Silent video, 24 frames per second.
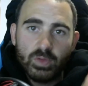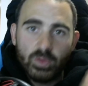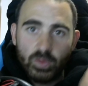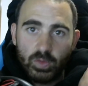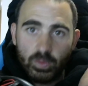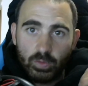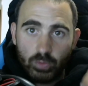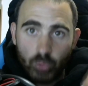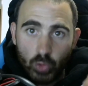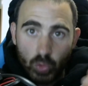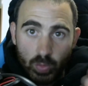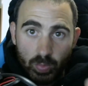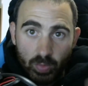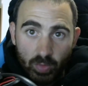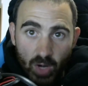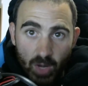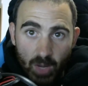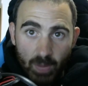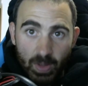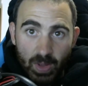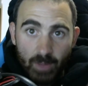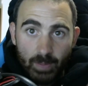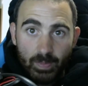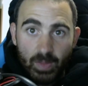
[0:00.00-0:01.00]
of Super
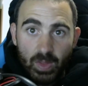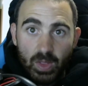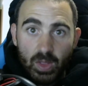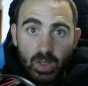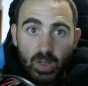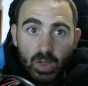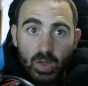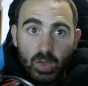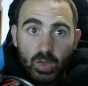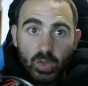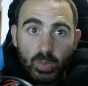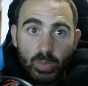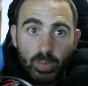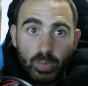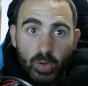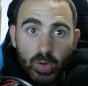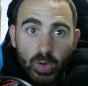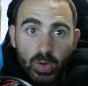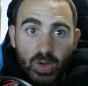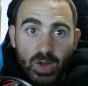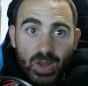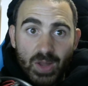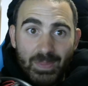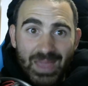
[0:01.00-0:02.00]
Armor. The
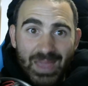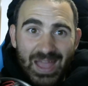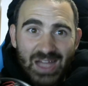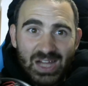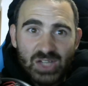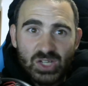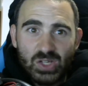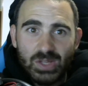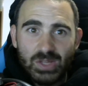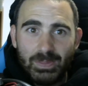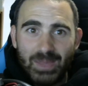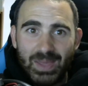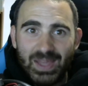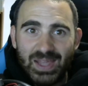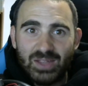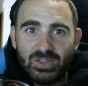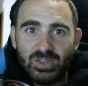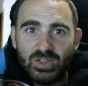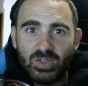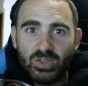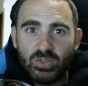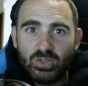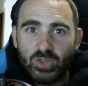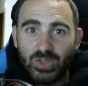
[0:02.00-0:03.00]
program actually makes
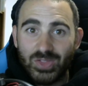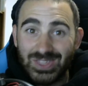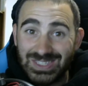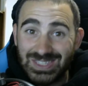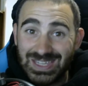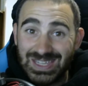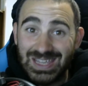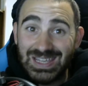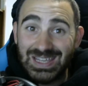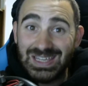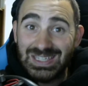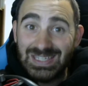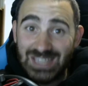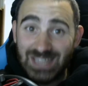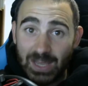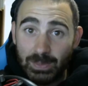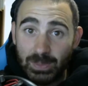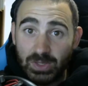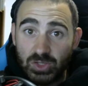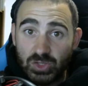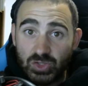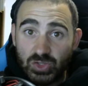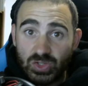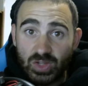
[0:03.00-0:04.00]
it so that taking
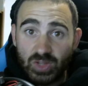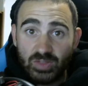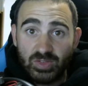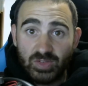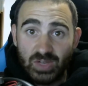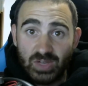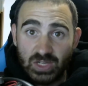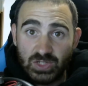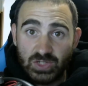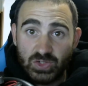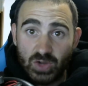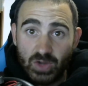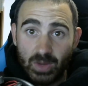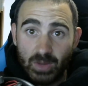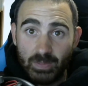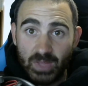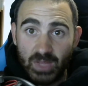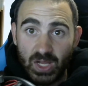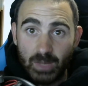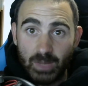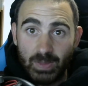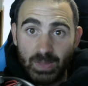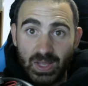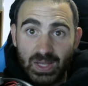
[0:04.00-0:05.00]
damage doesn't interrupt
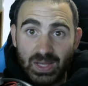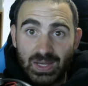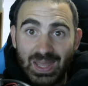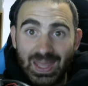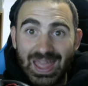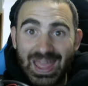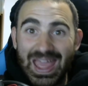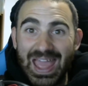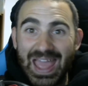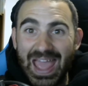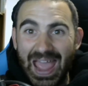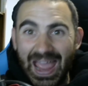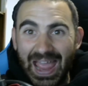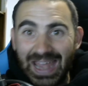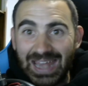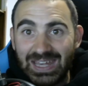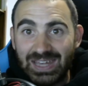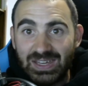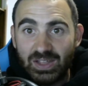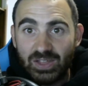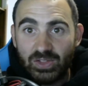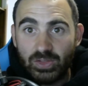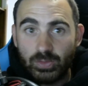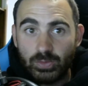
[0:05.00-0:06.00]
Mega Man and
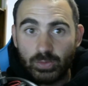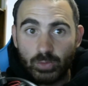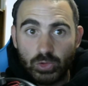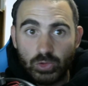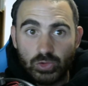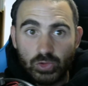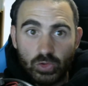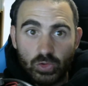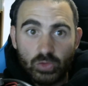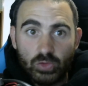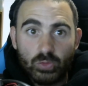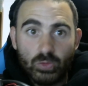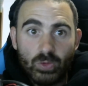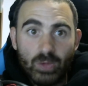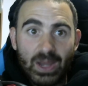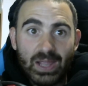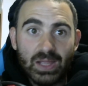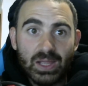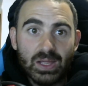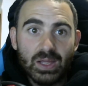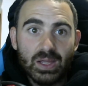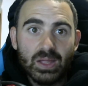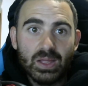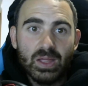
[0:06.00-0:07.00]
doesn't reduce
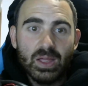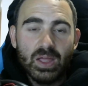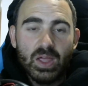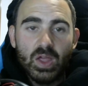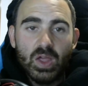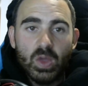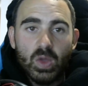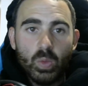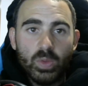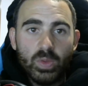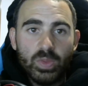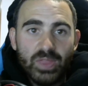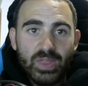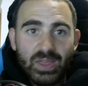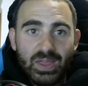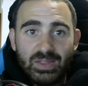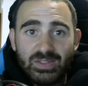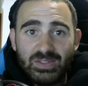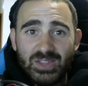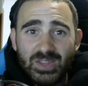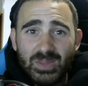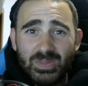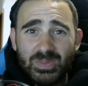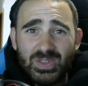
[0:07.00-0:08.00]
rank. With these
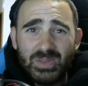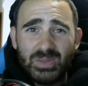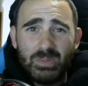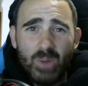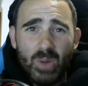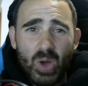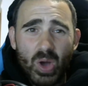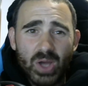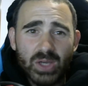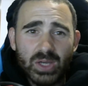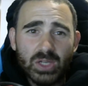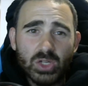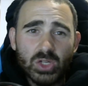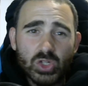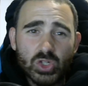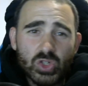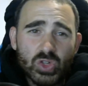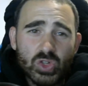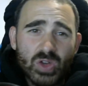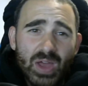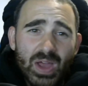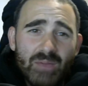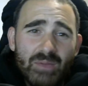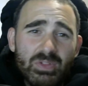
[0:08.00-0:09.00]
tips in mind, you
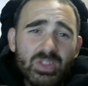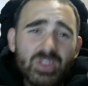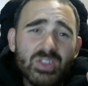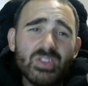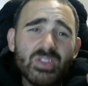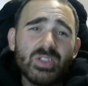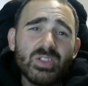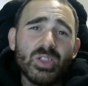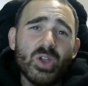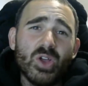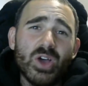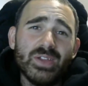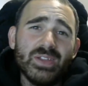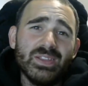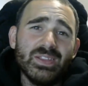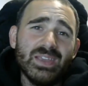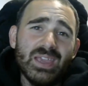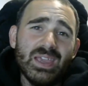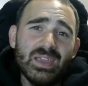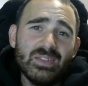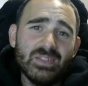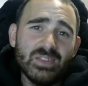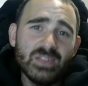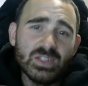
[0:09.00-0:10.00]
should have a slightly
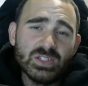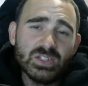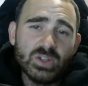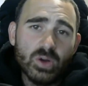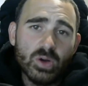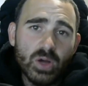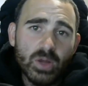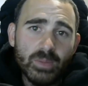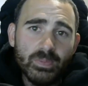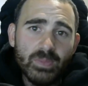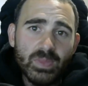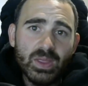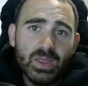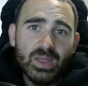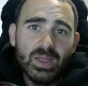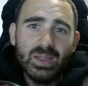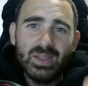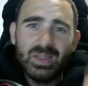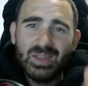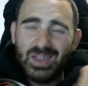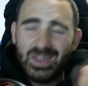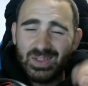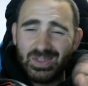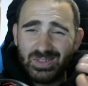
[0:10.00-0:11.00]
easier time.
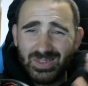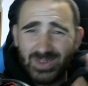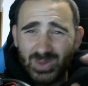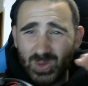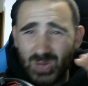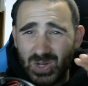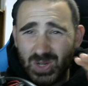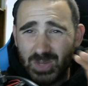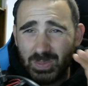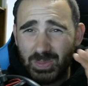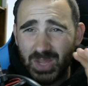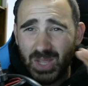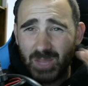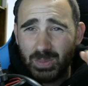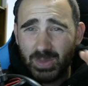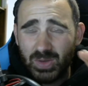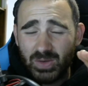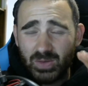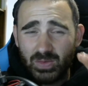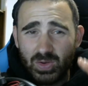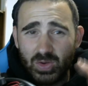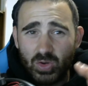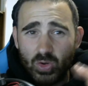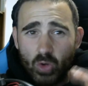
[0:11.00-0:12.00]
It's still going to be a bit
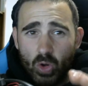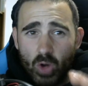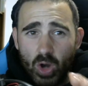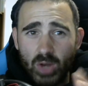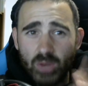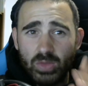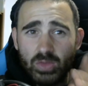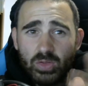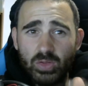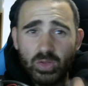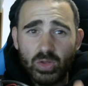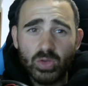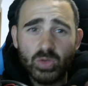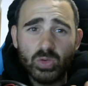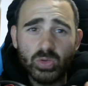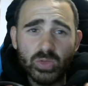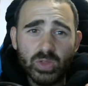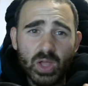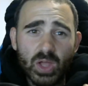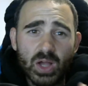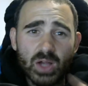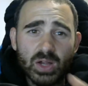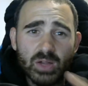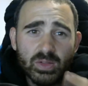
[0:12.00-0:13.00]
of a grind, so good
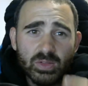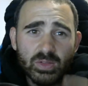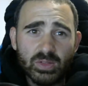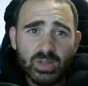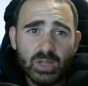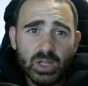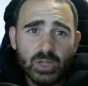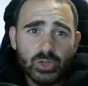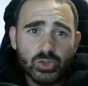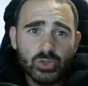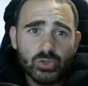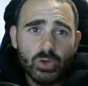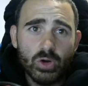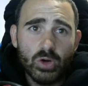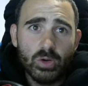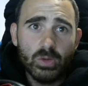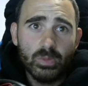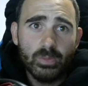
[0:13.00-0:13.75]
luck and stay strong.